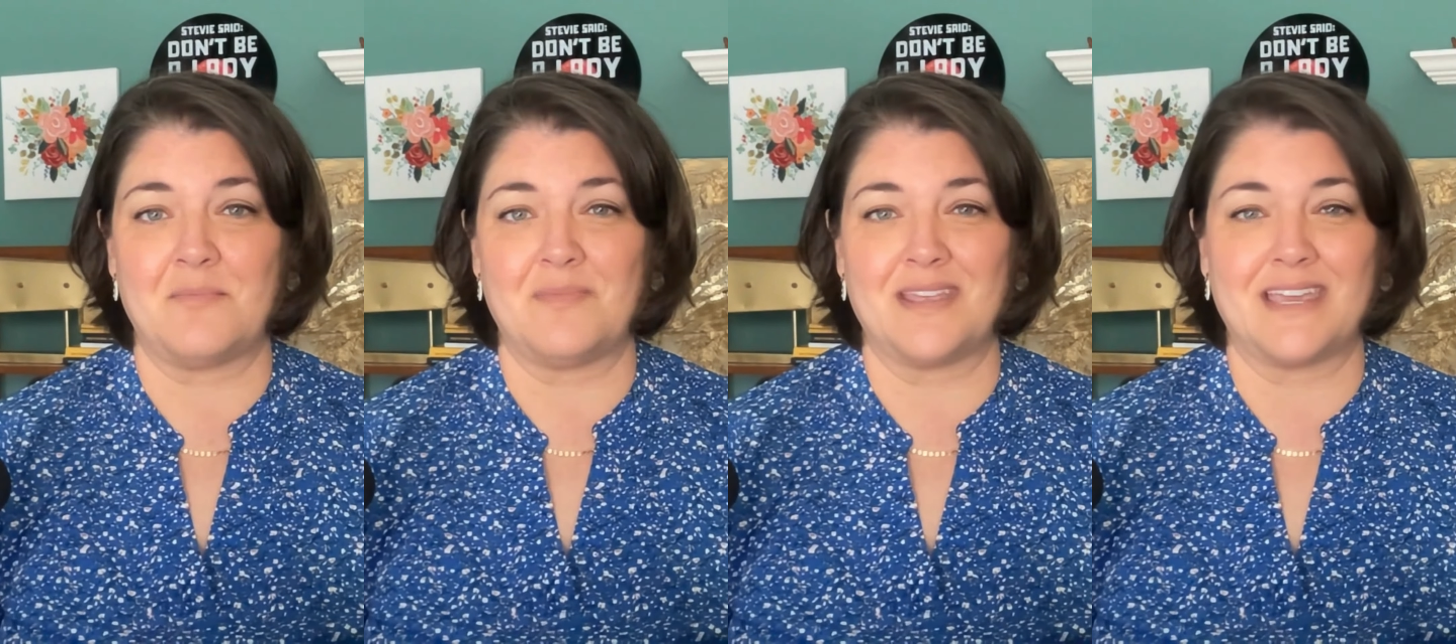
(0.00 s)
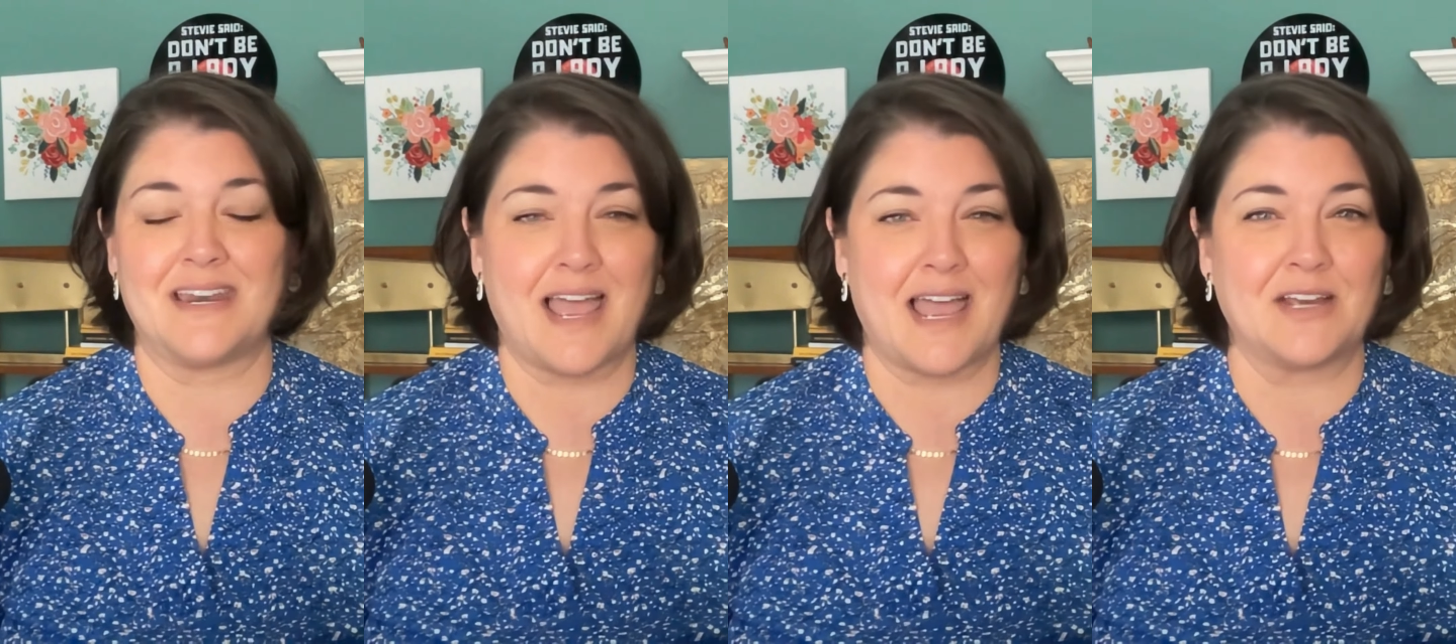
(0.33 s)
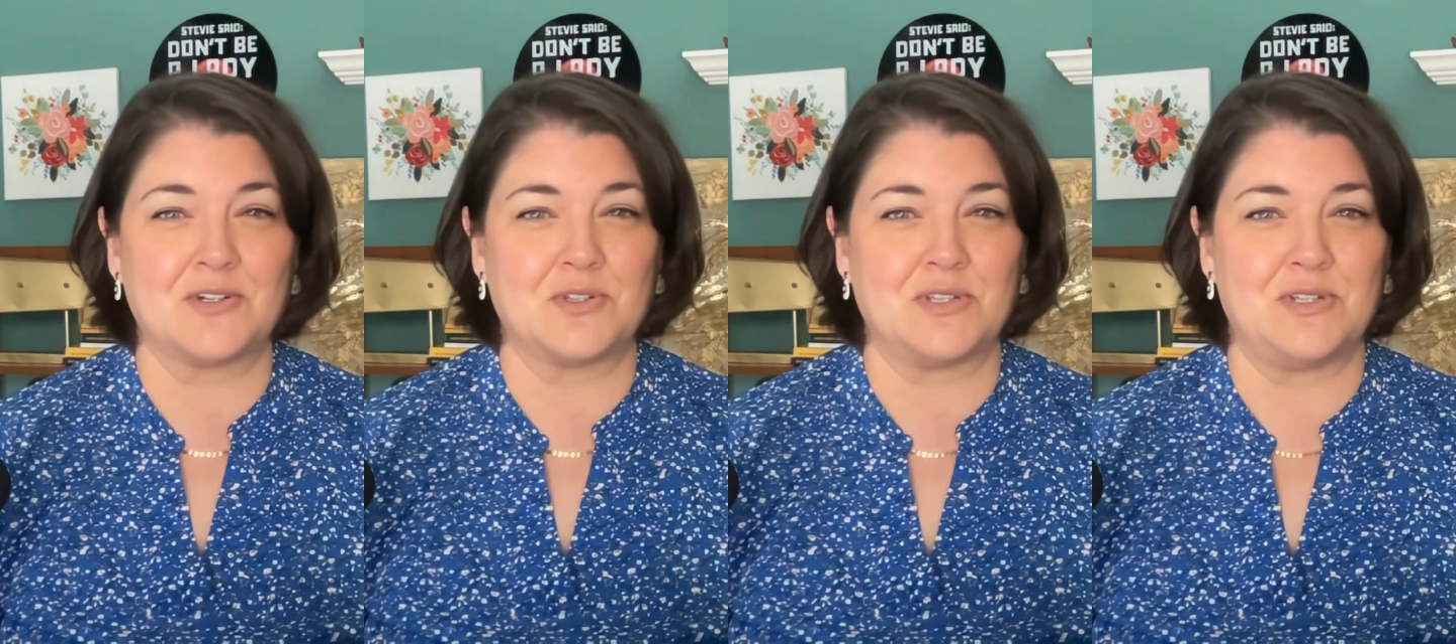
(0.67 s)
can
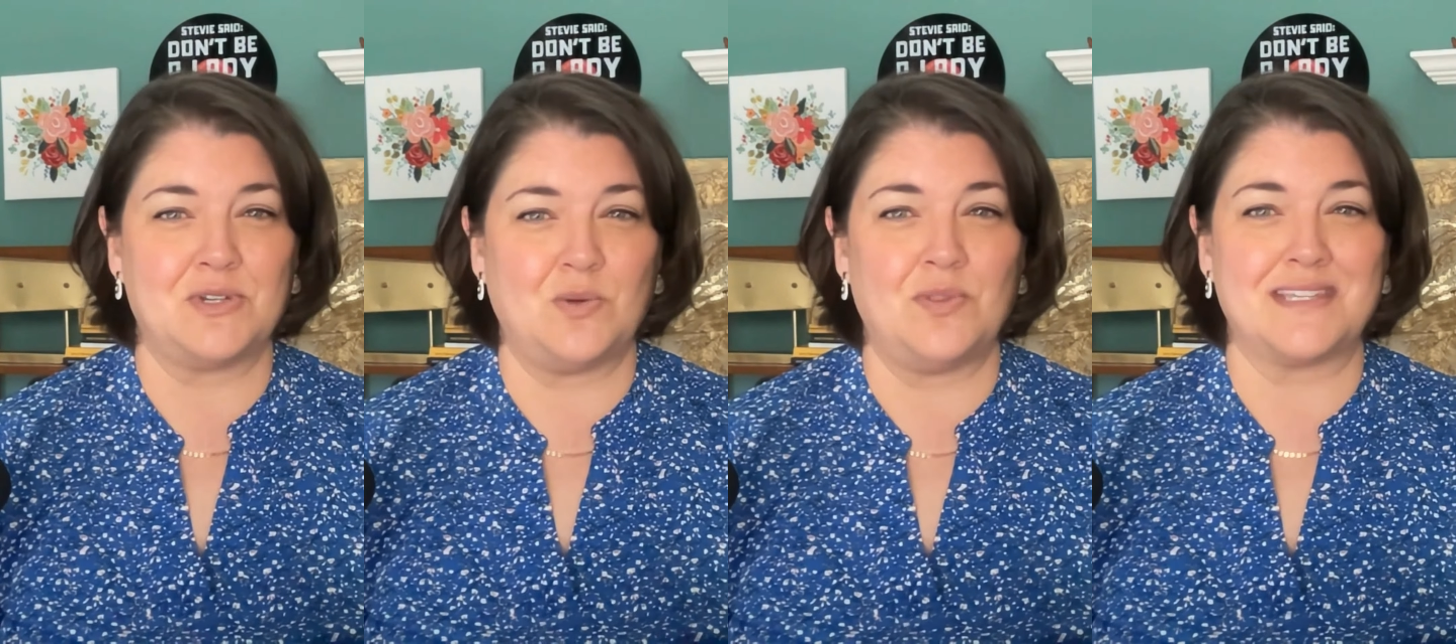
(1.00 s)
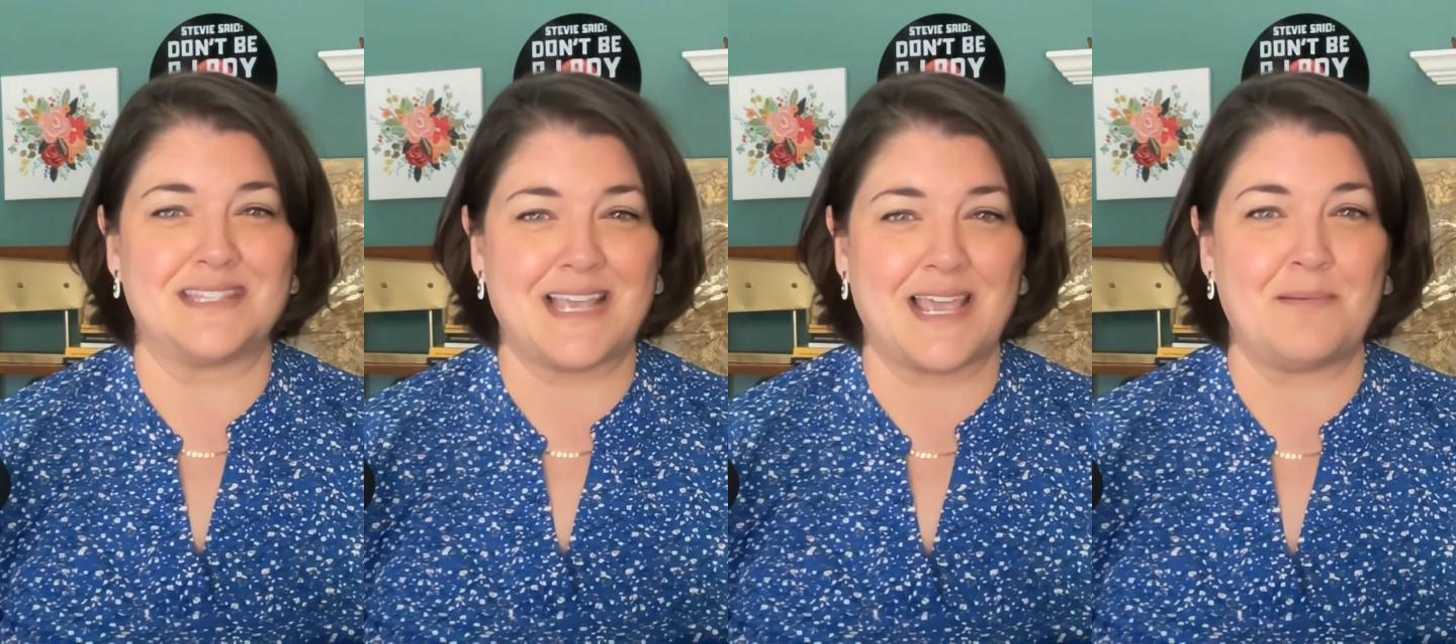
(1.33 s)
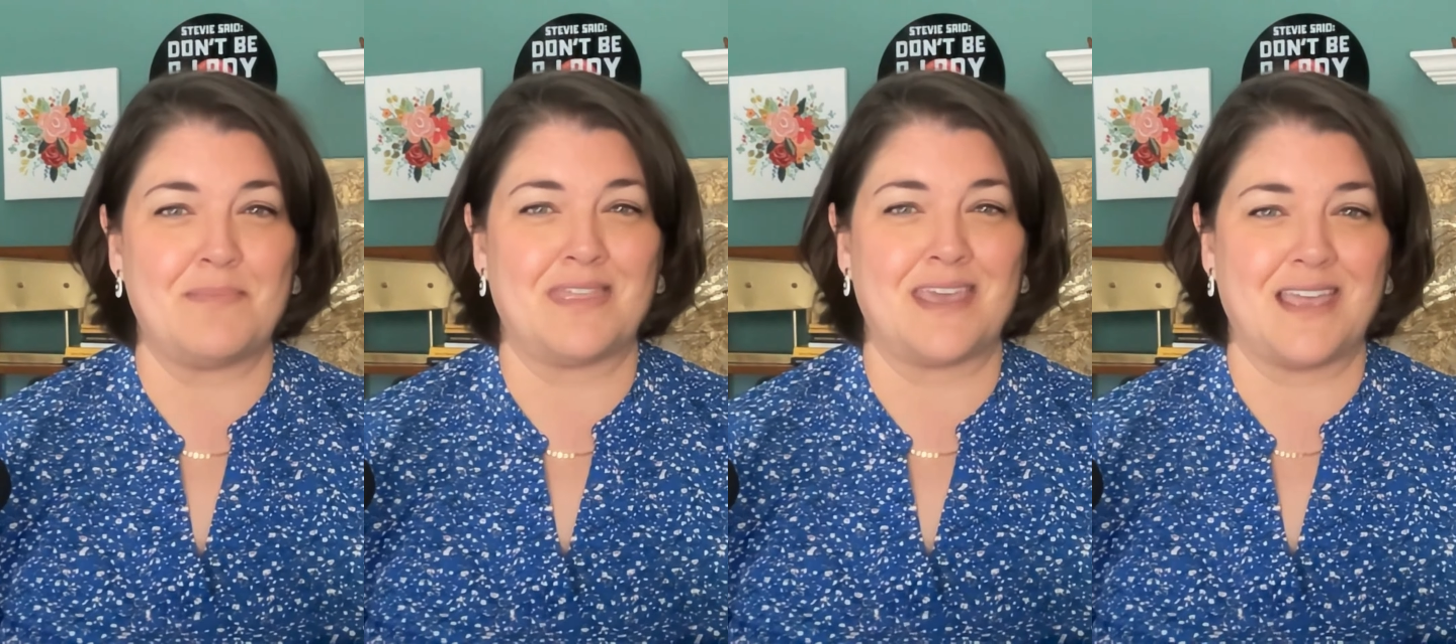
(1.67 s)
actually do the same
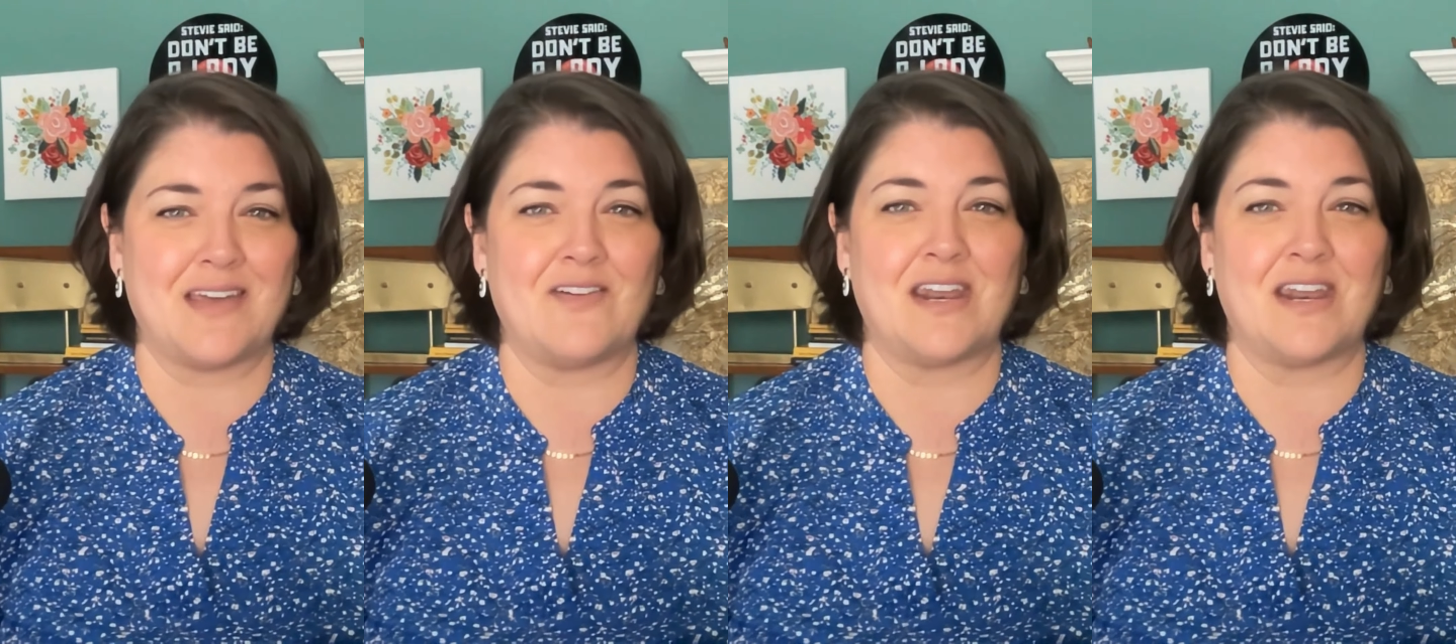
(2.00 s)
thing of